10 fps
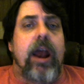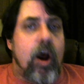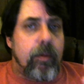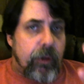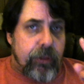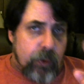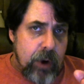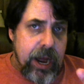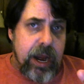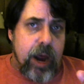And number
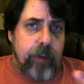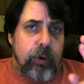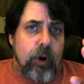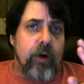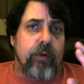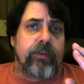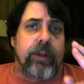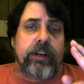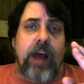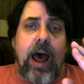three, it proved
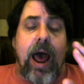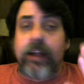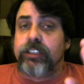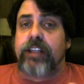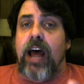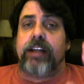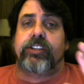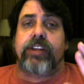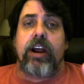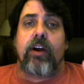that
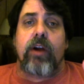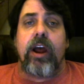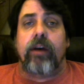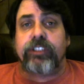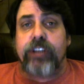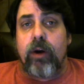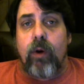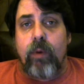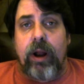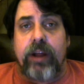Einstein's theory of general
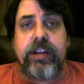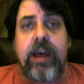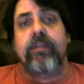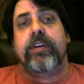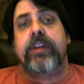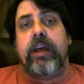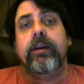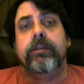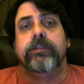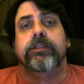
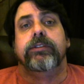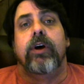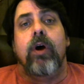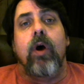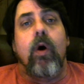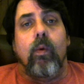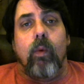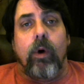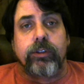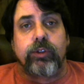relativity
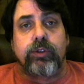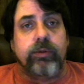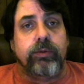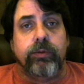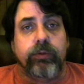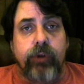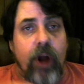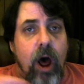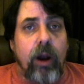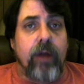was
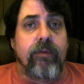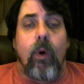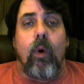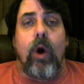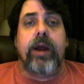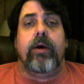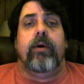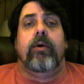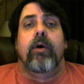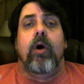null and void
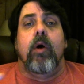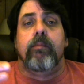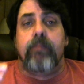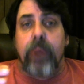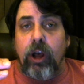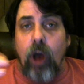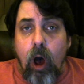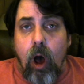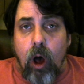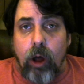
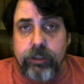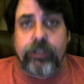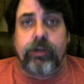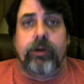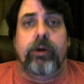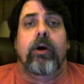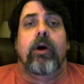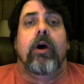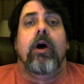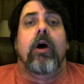because
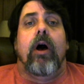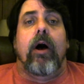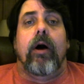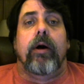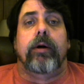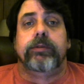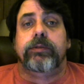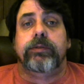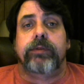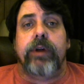
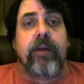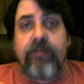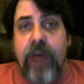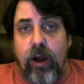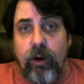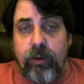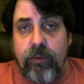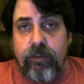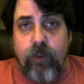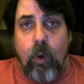it
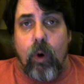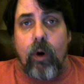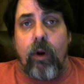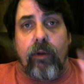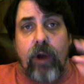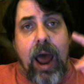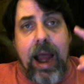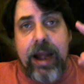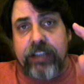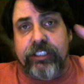failed for
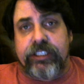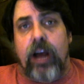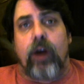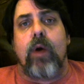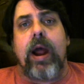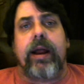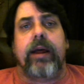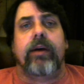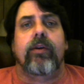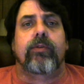light
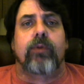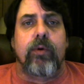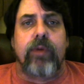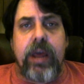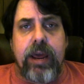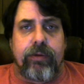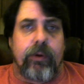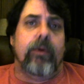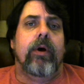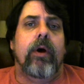accelerating through the
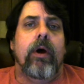ether.